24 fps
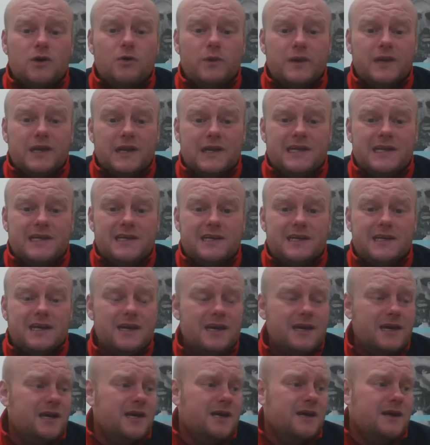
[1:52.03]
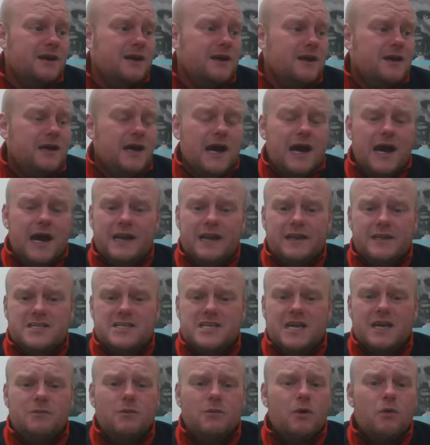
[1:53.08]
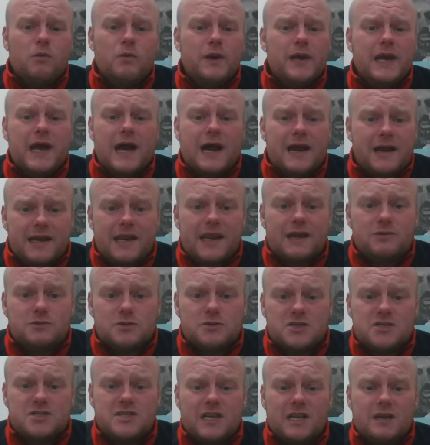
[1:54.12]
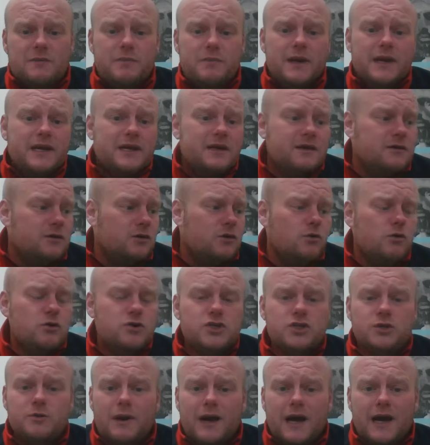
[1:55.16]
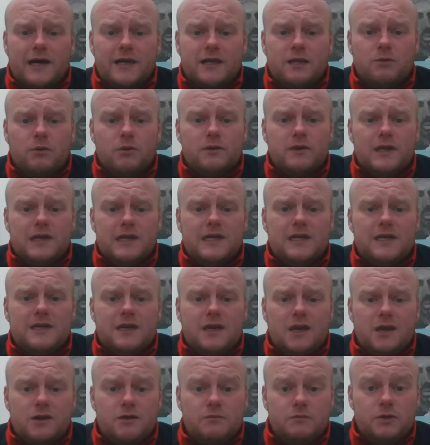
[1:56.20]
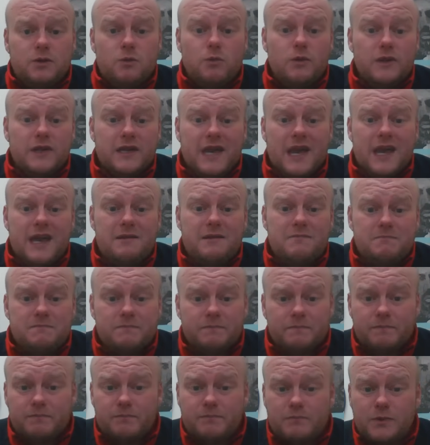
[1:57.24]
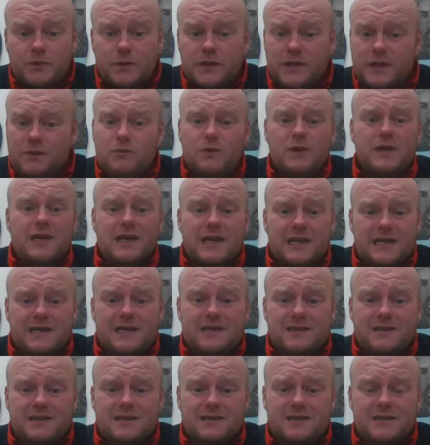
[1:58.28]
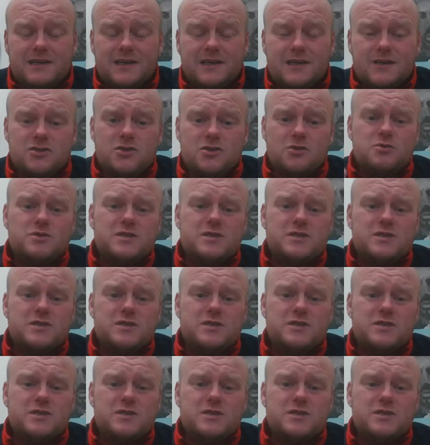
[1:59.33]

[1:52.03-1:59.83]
to win the league. And they're saying, well, we are allowed to celebrate. Of course you are. You won the league. Uh, you won the game, but you didn't win the league. So